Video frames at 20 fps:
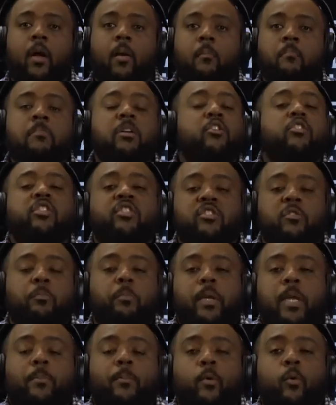millions
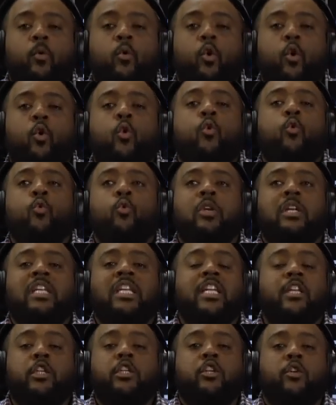of people who
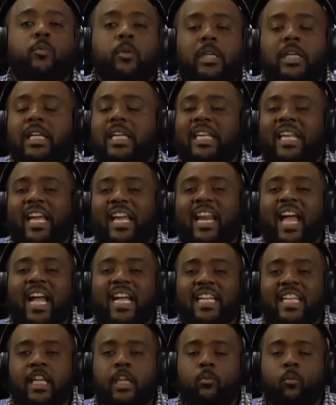literally
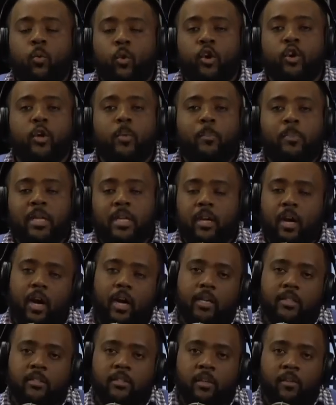cannot get work
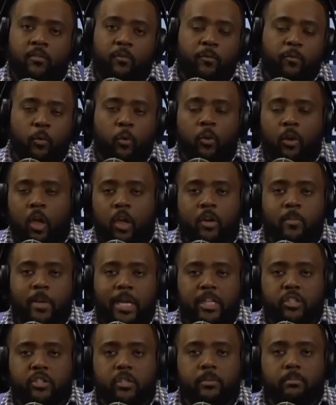because of full
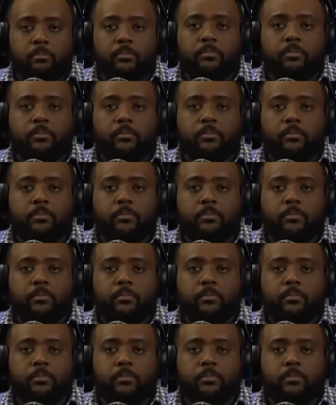automation.